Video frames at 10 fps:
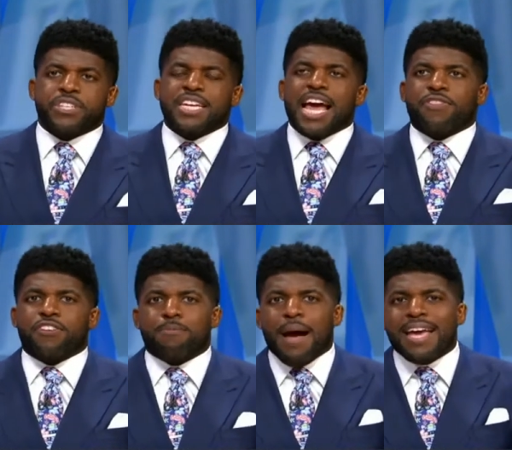Now,
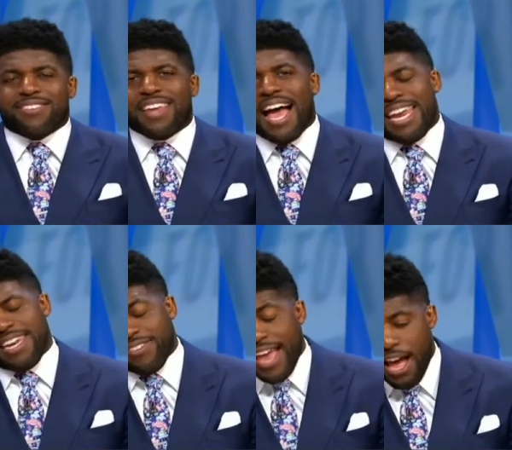this might
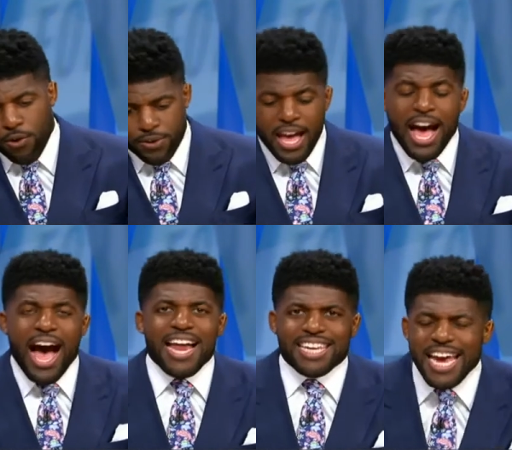sound
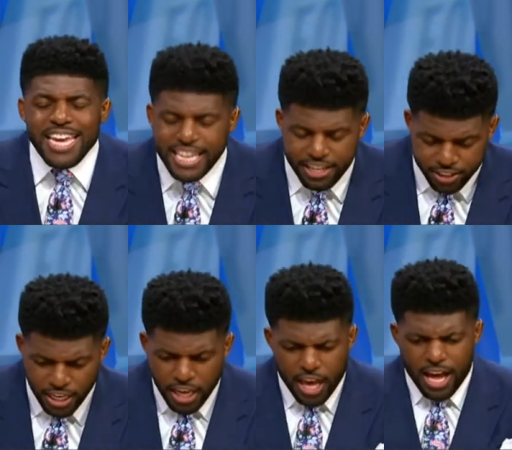hot
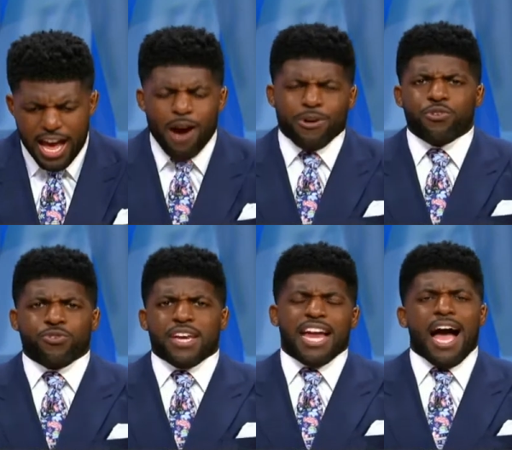take-ish. How can you
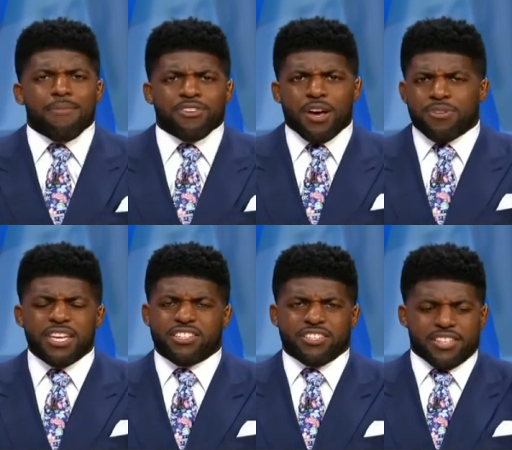say time is up?
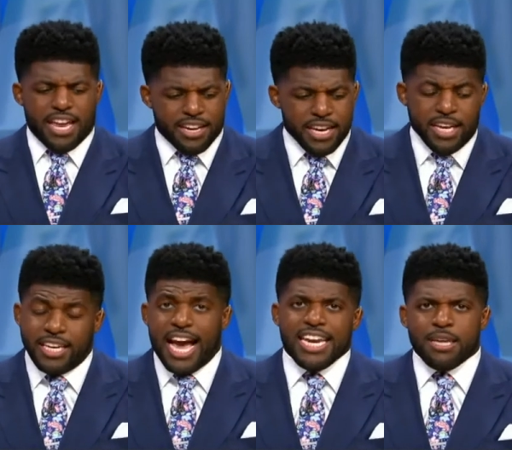Zeke just signed a
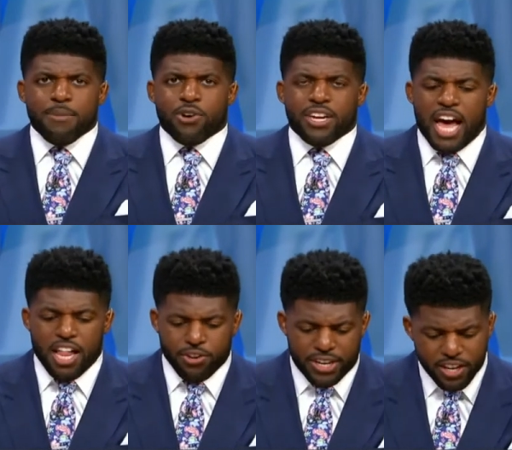$90
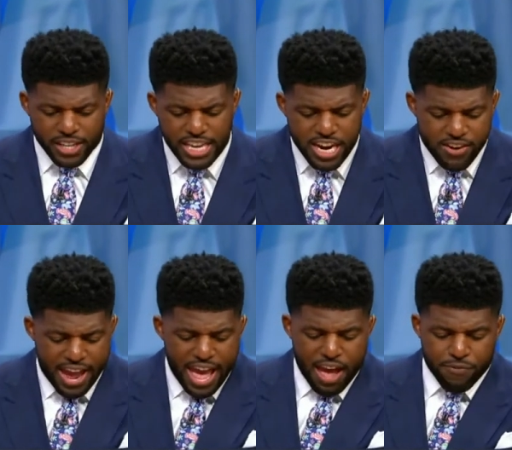million deal a year and
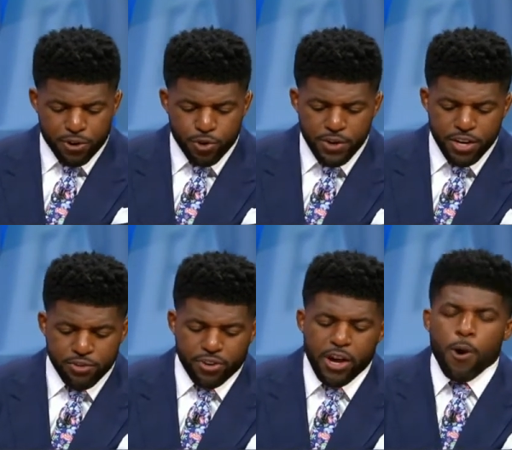a half or 2
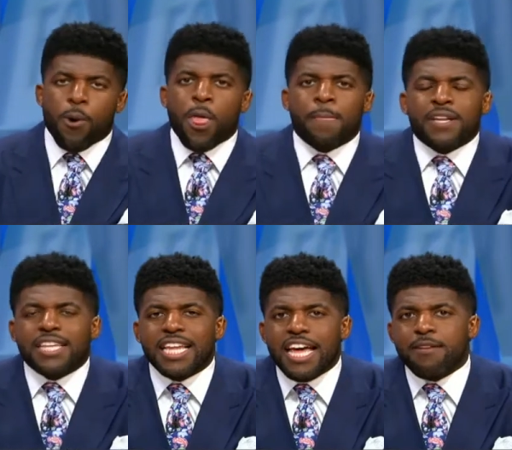years ago.
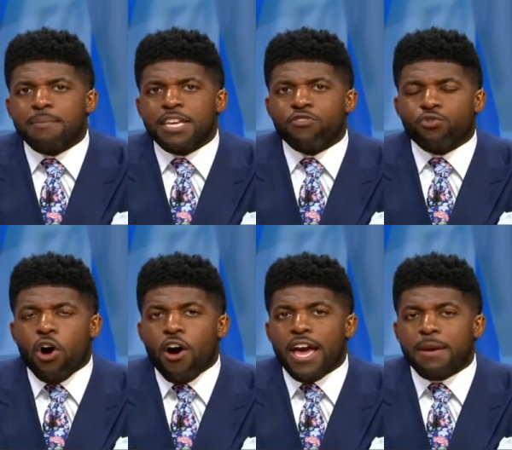Let me
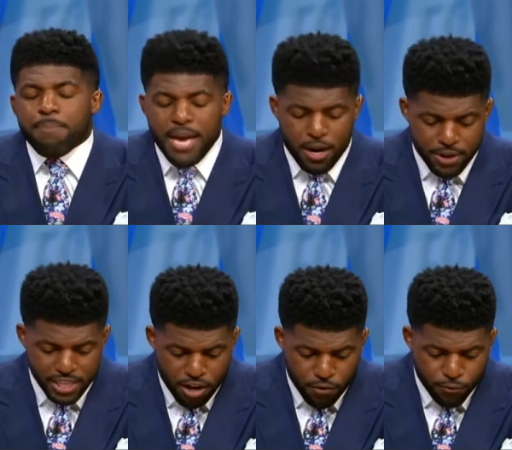draw a
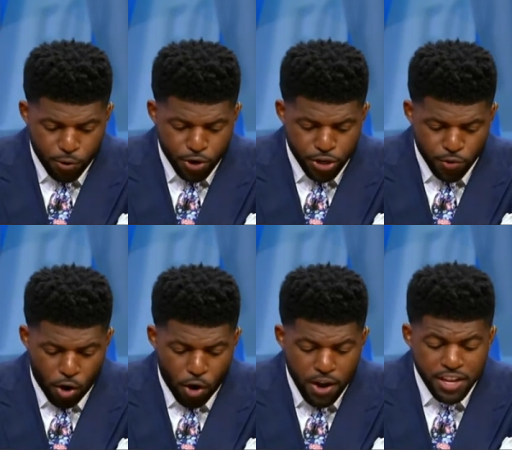parallel for you
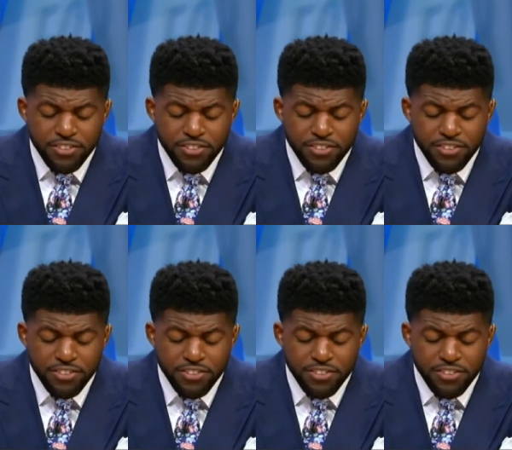all.